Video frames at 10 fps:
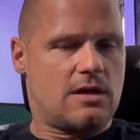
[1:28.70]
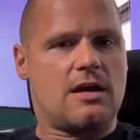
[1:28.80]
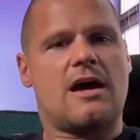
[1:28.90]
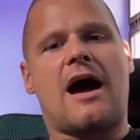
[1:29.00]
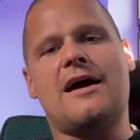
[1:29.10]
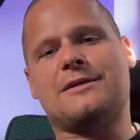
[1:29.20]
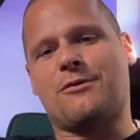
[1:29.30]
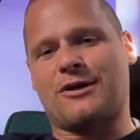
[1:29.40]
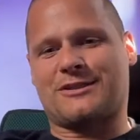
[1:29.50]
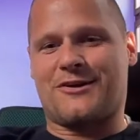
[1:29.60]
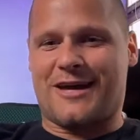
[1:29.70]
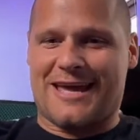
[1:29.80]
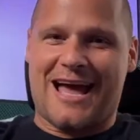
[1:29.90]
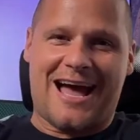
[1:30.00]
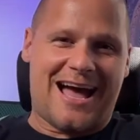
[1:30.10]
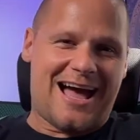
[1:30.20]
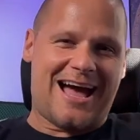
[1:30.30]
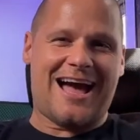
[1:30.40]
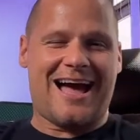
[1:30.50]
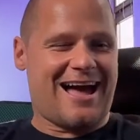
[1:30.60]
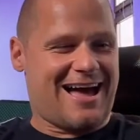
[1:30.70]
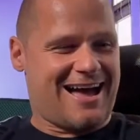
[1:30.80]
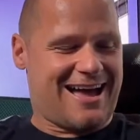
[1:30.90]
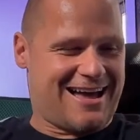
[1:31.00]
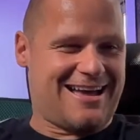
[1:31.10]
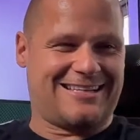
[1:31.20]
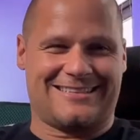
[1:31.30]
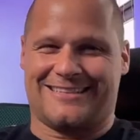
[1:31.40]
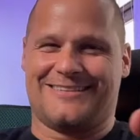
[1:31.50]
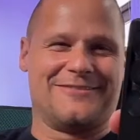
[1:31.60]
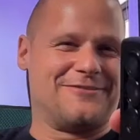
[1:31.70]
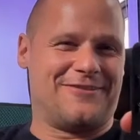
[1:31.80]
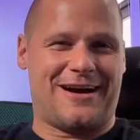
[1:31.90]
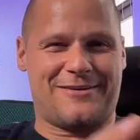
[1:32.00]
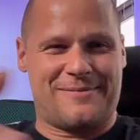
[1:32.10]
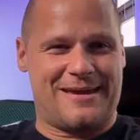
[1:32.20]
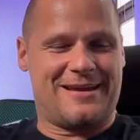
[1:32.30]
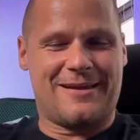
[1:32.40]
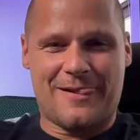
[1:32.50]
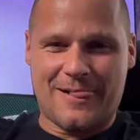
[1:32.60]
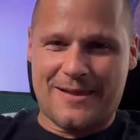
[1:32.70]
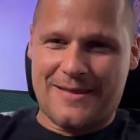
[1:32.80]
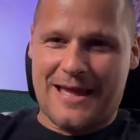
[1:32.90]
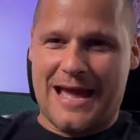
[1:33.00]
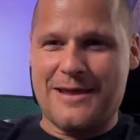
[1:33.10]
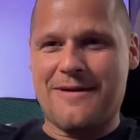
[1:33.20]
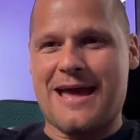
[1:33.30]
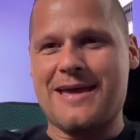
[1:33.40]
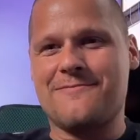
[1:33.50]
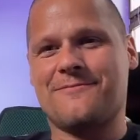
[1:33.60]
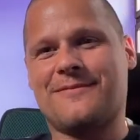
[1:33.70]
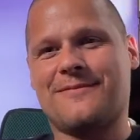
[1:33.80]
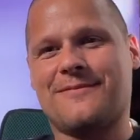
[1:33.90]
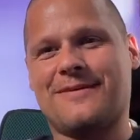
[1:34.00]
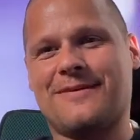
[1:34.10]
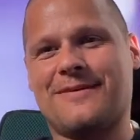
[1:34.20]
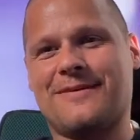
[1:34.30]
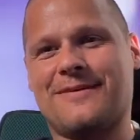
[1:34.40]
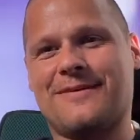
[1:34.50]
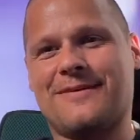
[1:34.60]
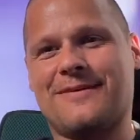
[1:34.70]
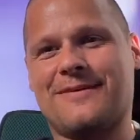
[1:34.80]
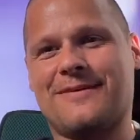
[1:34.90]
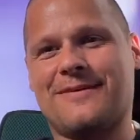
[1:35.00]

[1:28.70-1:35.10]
it works, okay. So, fuck me. Anyway, we go here.